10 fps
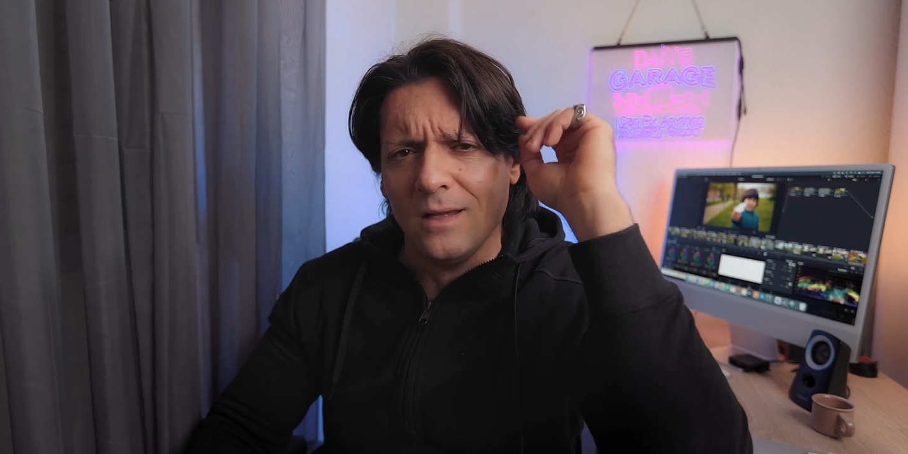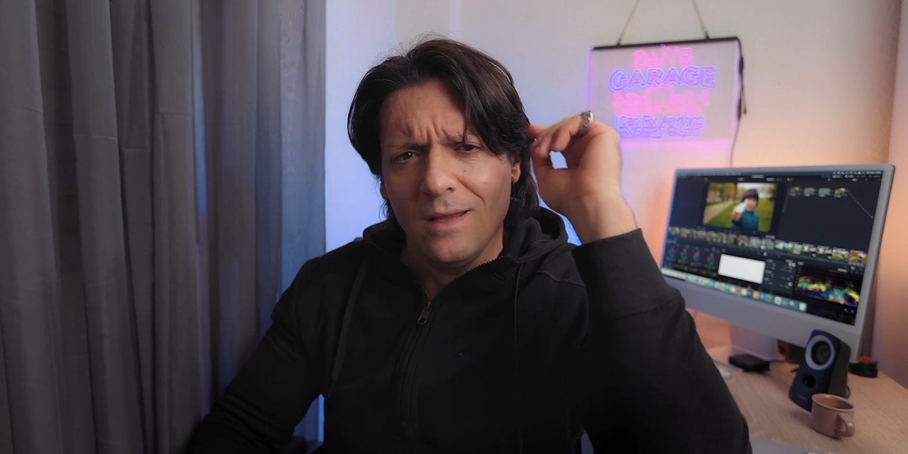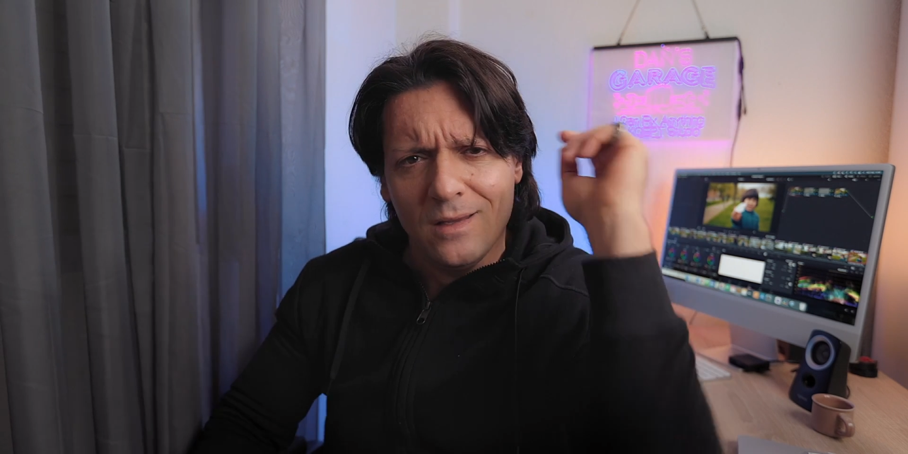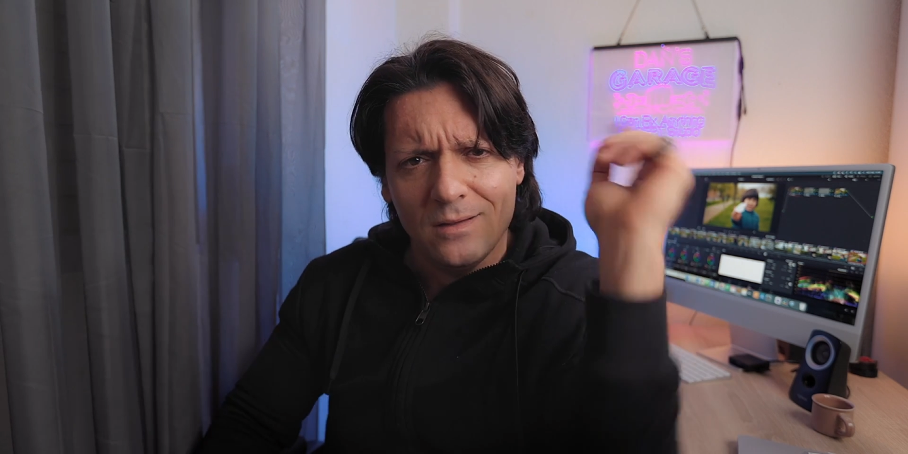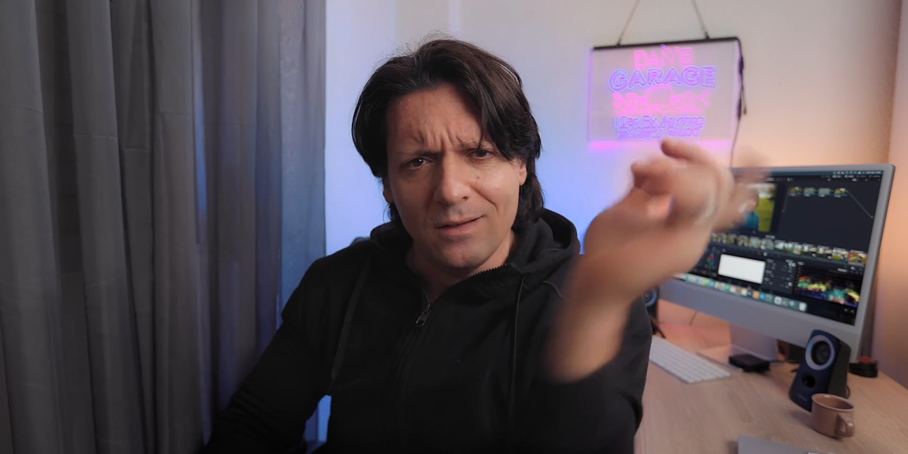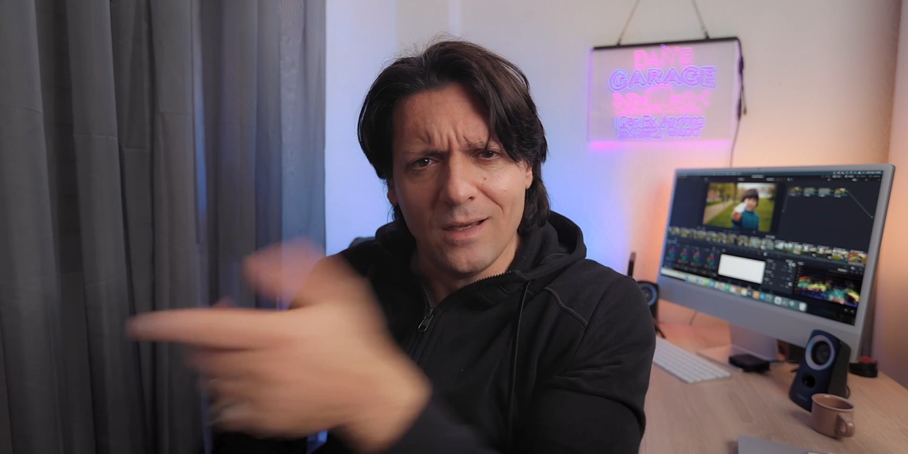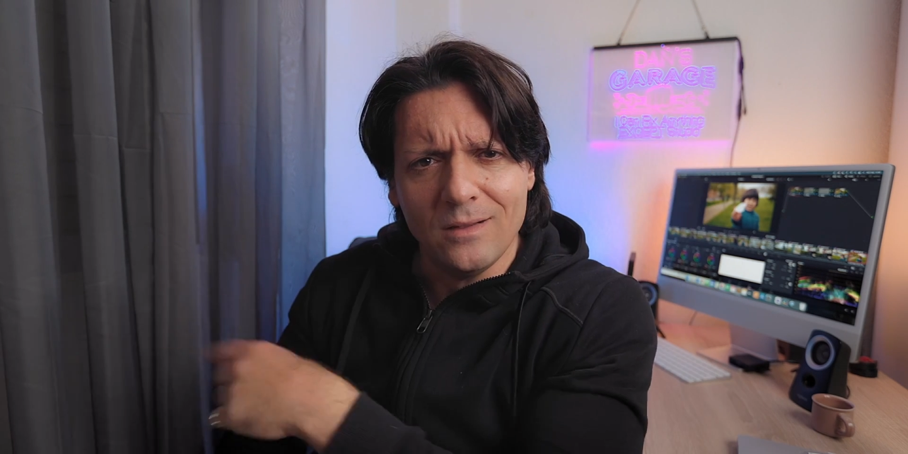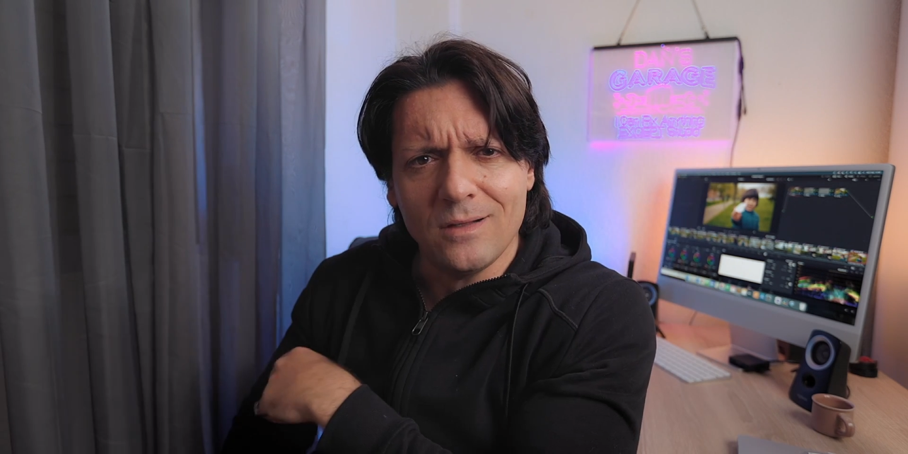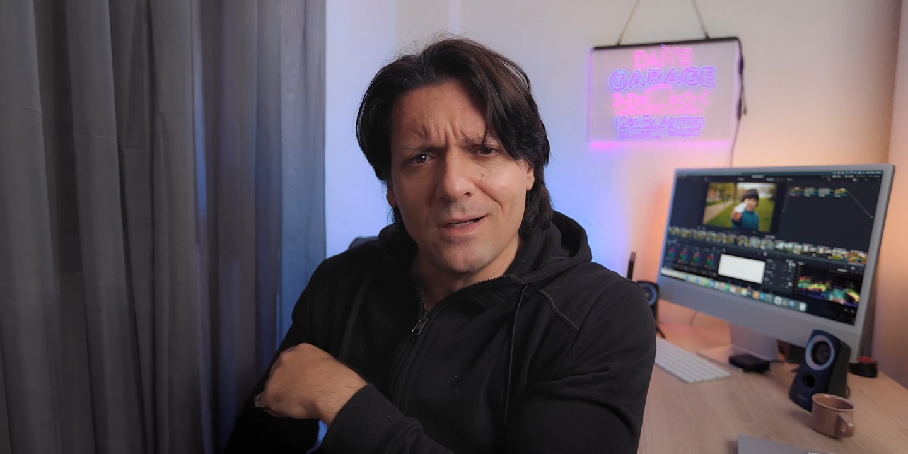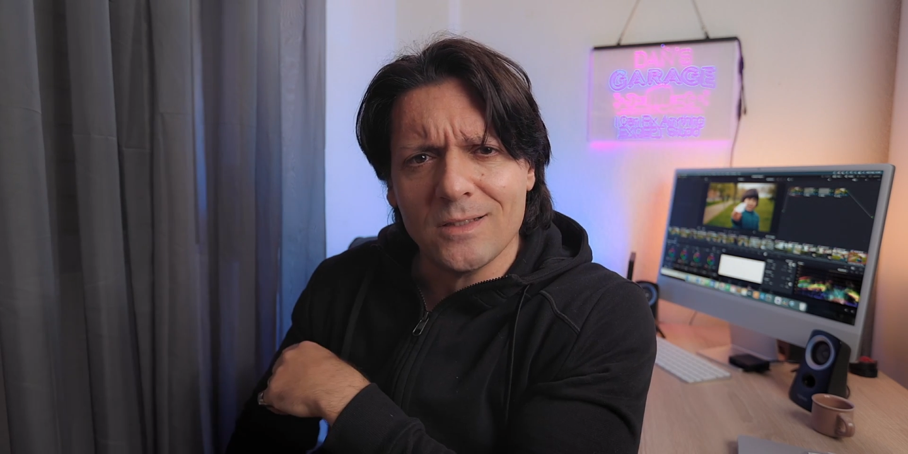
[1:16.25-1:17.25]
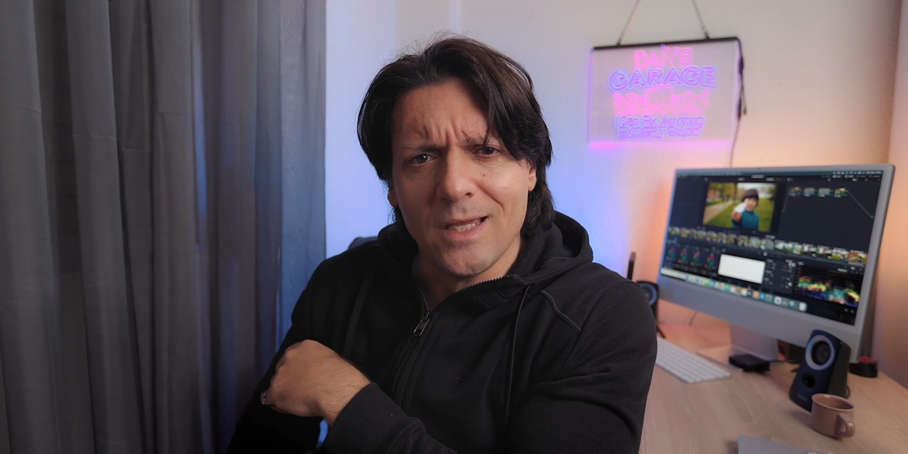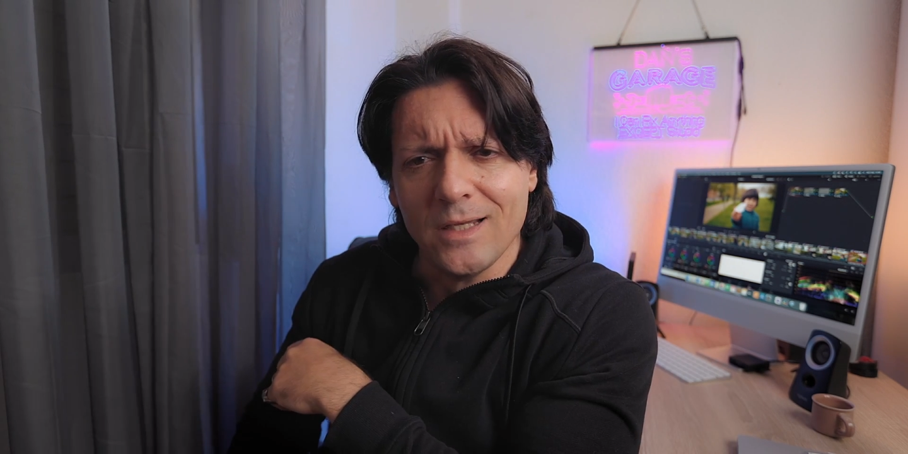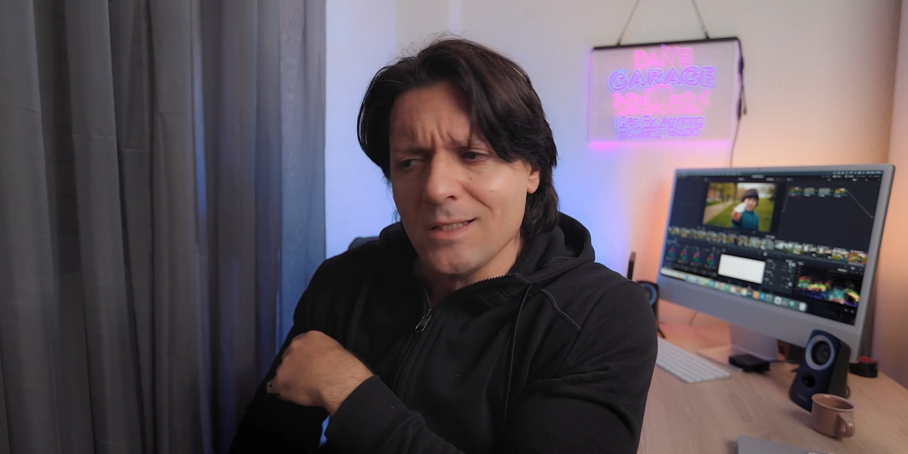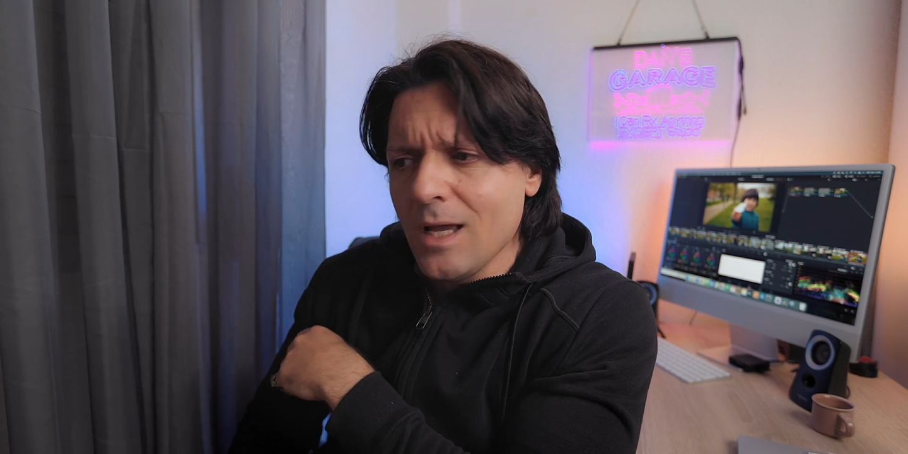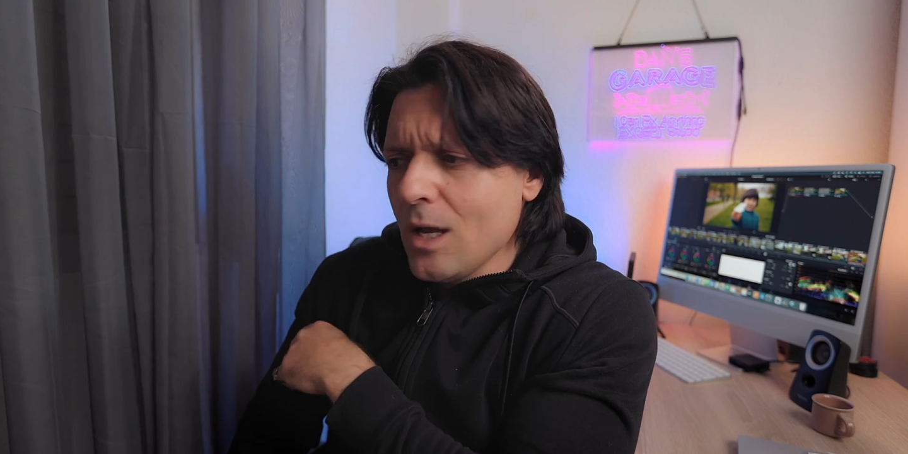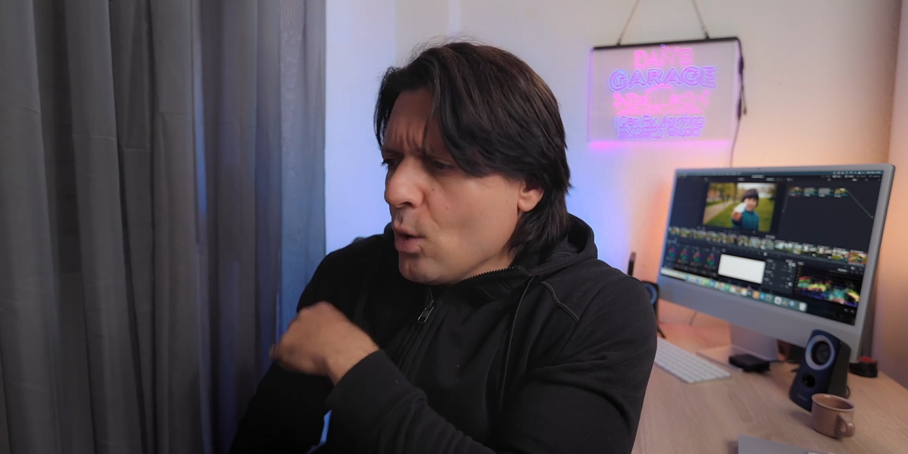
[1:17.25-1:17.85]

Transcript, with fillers: the Canon R6.